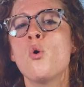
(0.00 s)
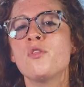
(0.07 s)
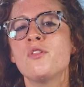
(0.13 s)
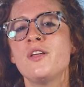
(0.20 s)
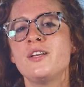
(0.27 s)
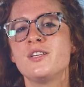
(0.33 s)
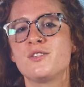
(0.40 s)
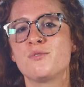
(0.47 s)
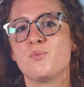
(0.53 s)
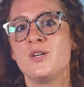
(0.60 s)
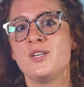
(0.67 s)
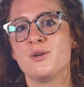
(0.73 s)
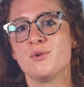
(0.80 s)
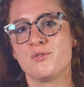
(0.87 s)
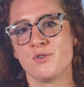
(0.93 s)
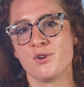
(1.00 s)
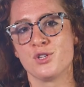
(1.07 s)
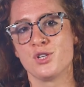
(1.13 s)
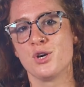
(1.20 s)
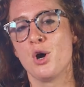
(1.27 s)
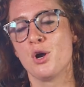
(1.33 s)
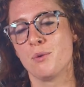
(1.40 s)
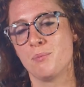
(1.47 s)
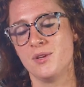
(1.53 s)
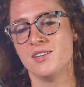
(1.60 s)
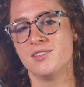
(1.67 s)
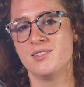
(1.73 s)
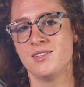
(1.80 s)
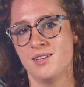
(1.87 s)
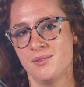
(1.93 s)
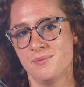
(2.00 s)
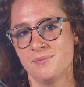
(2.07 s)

or the latest Windows version on a PC.